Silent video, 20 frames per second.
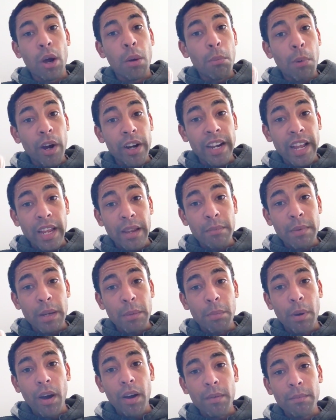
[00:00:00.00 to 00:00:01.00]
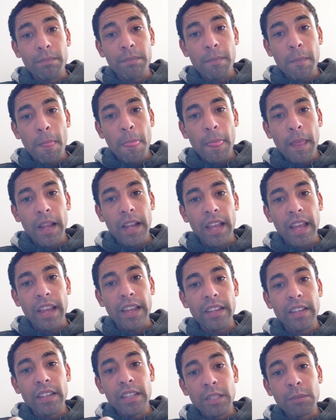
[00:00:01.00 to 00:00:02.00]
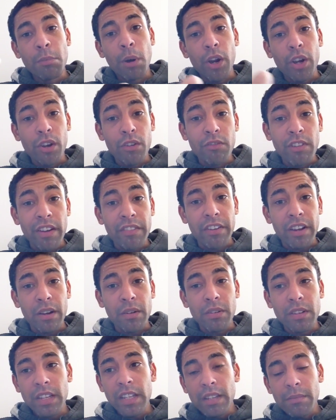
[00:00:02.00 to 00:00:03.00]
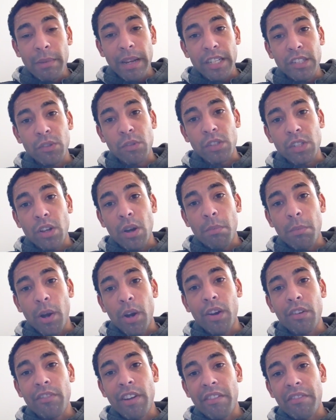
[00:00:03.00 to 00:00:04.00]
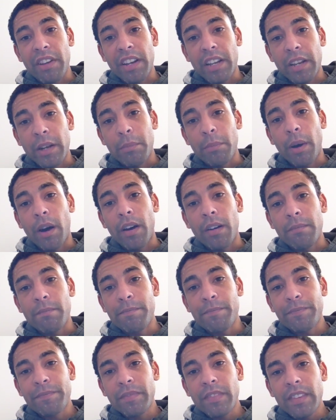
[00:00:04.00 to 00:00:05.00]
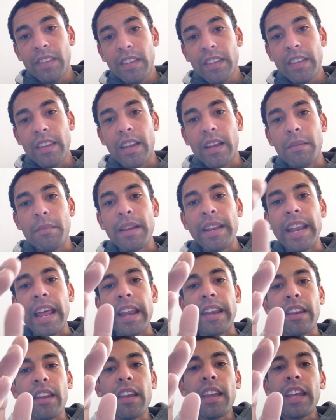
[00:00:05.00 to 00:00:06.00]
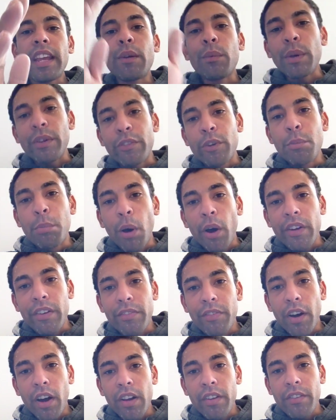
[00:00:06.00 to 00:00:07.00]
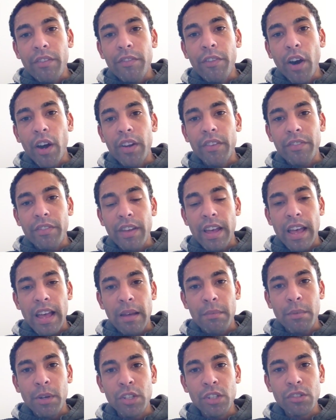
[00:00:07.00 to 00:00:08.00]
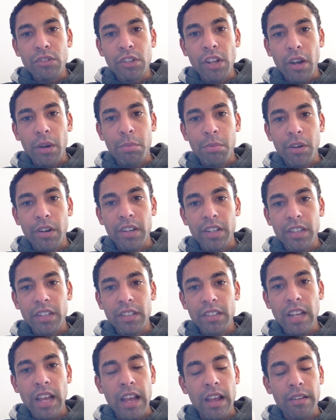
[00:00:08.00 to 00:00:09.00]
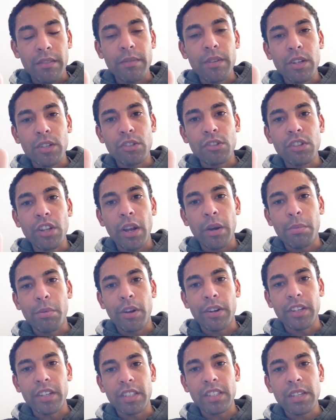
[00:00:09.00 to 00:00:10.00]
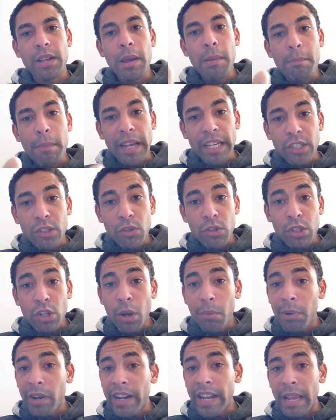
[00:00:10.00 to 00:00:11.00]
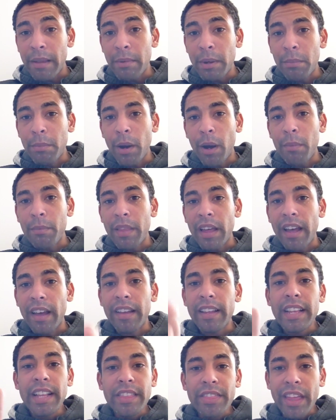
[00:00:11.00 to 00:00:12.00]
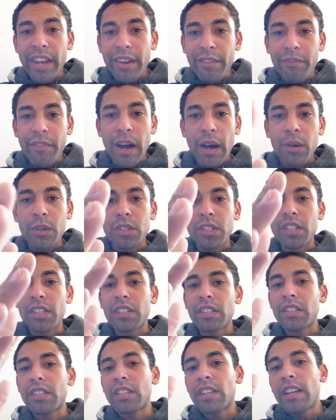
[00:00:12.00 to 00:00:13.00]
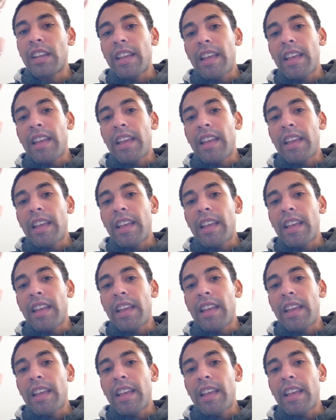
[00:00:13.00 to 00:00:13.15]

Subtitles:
my name at the bottom. Okay, it's Michael Revel. Make sure it's got Michael Revel at the bottom. Yeah, and then if you buy the $500 product, make sure it's got my name at the bottom there. Then the 1,000,